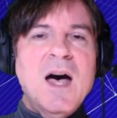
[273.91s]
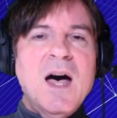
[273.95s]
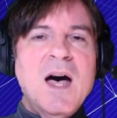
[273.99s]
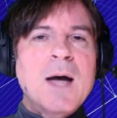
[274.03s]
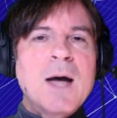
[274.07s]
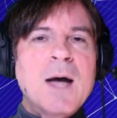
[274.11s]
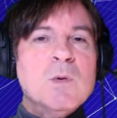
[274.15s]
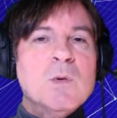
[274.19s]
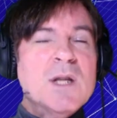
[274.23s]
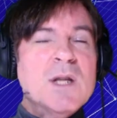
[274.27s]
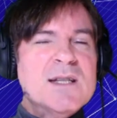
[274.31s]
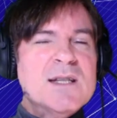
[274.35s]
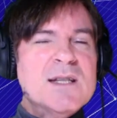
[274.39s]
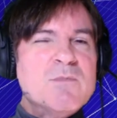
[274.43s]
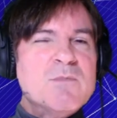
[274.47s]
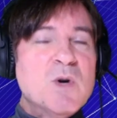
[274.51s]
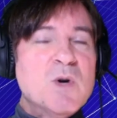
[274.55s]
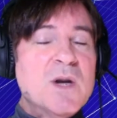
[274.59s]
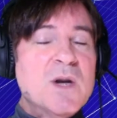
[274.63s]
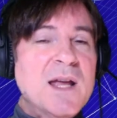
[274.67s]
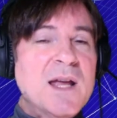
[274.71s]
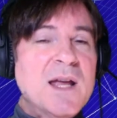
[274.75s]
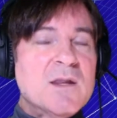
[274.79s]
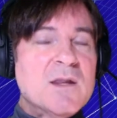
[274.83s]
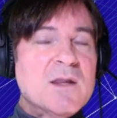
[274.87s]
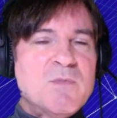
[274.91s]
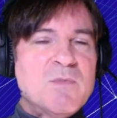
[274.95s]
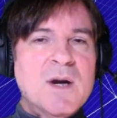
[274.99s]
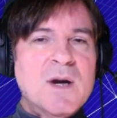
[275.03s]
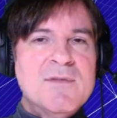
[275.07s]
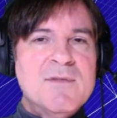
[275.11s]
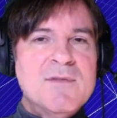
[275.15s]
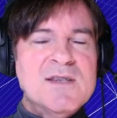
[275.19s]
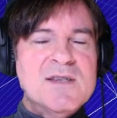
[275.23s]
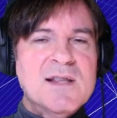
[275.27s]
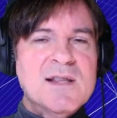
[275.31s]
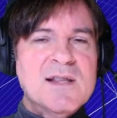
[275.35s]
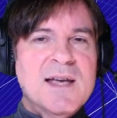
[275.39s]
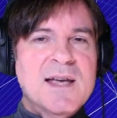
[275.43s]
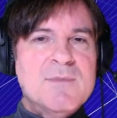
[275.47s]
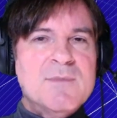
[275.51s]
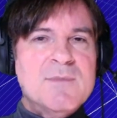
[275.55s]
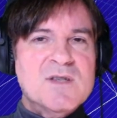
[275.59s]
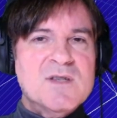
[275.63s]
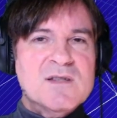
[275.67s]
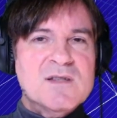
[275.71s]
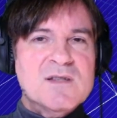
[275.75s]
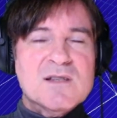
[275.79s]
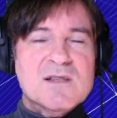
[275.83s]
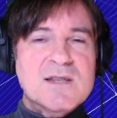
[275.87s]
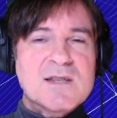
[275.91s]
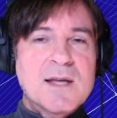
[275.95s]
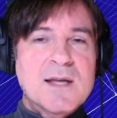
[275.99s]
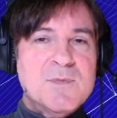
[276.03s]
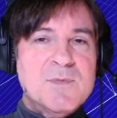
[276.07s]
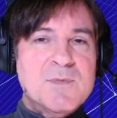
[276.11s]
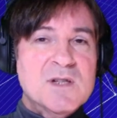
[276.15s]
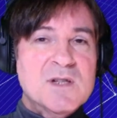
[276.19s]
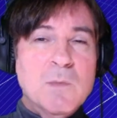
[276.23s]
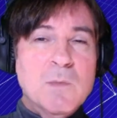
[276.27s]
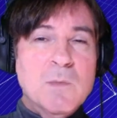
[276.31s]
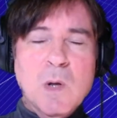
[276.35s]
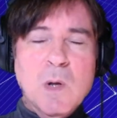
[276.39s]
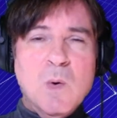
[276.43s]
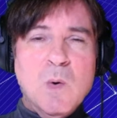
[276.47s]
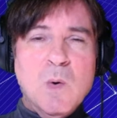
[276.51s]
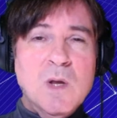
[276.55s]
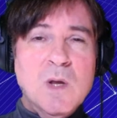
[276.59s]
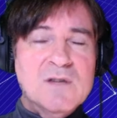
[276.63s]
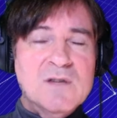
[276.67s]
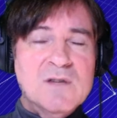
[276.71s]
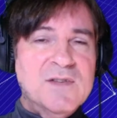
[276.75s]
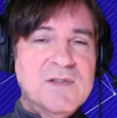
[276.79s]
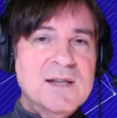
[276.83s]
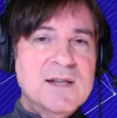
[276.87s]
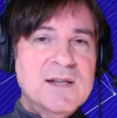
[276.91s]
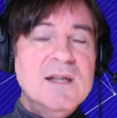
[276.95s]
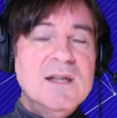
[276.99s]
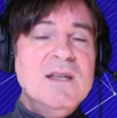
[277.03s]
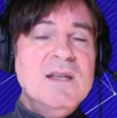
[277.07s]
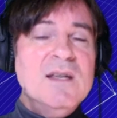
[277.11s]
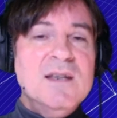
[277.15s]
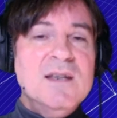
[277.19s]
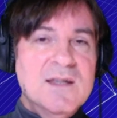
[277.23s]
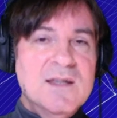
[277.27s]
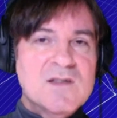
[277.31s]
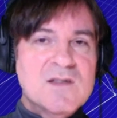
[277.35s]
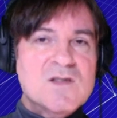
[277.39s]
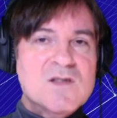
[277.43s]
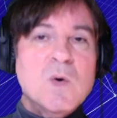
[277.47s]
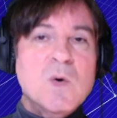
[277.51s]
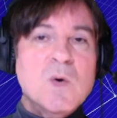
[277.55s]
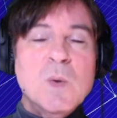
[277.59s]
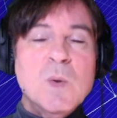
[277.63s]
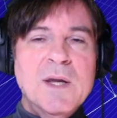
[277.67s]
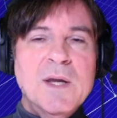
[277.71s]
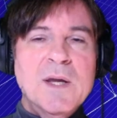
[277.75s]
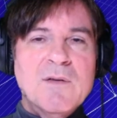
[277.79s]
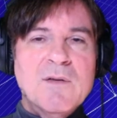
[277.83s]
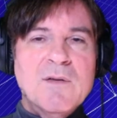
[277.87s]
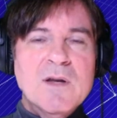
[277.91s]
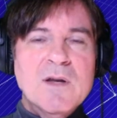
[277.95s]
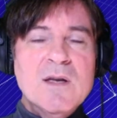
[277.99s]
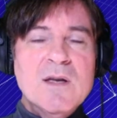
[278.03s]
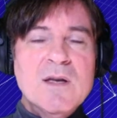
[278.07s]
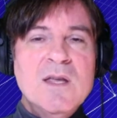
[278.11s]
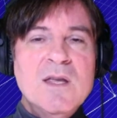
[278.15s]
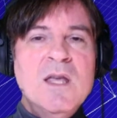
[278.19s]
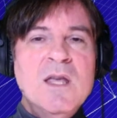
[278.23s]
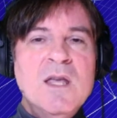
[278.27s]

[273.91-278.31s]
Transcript: I would like to point out that Privacy Labs is exceptionally well qualified in this whole area